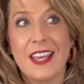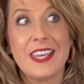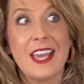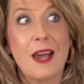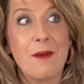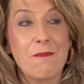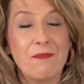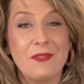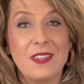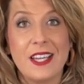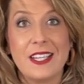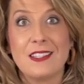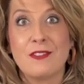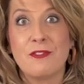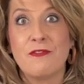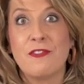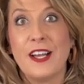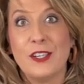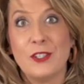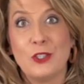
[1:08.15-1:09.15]
yep, that's
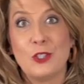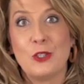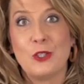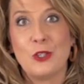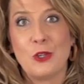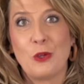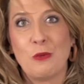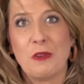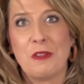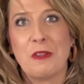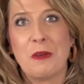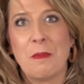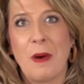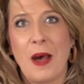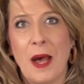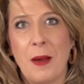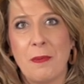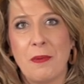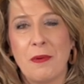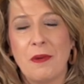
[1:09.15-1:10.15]
fun to do with a
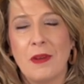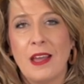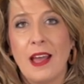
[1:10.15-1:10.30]
pup.